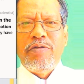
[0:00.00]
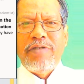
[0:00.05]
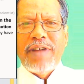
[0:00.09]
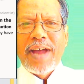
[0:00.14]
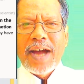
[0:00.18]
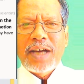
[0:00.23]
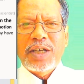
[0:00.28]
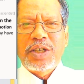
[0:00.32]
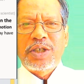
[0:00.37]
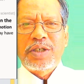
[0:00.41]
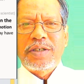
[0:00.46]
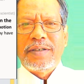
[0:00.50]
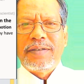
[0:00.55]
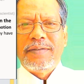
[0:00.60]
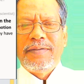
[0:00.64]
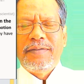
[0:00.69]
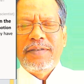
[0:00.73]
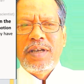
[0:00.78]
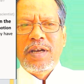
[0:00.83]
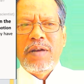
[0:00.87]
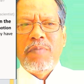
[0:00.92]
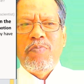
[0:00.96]

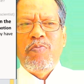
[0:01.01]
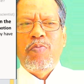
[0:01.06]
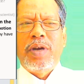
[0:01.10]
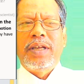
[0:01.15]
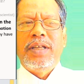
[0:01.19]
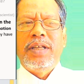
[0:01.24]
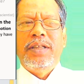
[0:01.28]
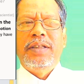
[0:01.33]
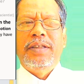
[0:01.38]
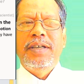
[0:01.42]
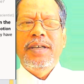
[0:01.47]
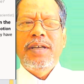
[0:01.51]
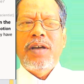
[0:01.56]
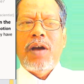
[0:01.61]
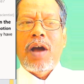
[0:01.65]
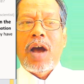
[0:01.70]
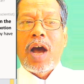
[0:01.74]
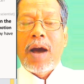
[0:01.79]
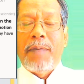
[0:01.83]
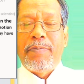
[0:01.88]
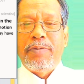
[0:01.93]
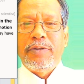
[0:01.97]
reaction, but in the
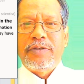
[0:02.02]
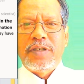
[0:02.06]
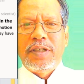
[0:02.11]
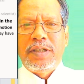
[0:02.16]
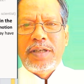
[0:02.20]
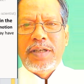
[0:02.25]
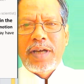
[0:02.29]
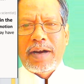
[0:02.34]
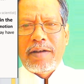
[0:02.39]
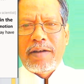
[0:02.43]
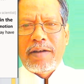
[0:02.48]
opposite